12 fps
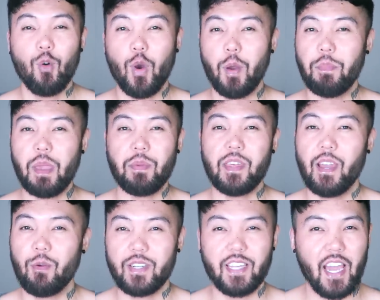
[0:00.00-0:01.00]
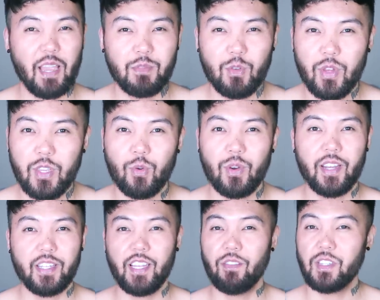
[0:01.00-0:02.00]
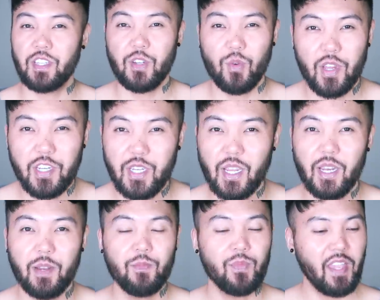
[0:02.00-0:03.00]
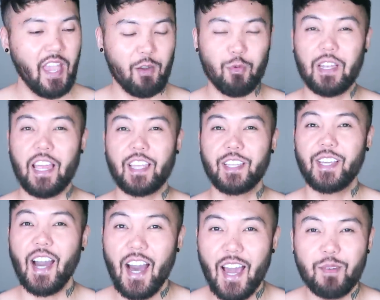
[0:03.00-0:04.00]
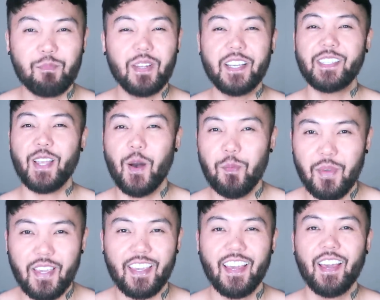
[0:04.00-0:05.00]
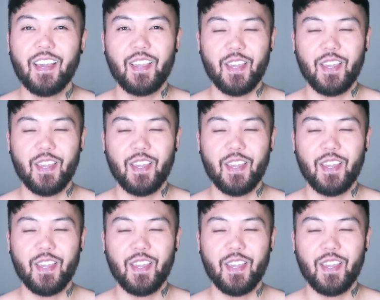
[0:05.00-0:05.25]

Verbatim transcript: Or maybe there were times when you were in a tough situation and we're like, God, please help me.